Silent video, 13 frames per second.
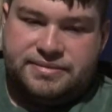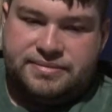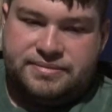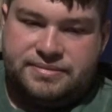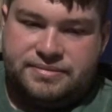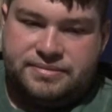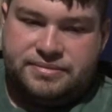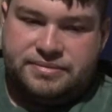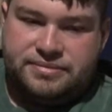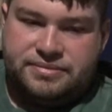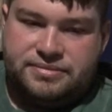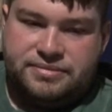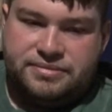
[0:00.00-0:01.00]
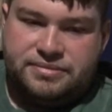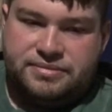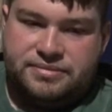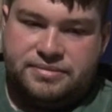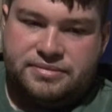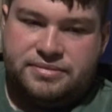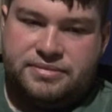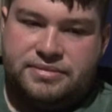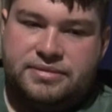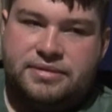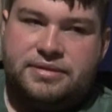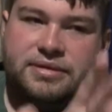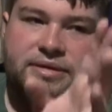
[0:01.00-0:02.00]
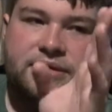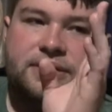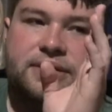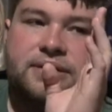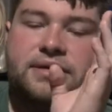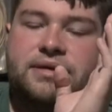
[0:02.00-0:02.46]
(no one is talking)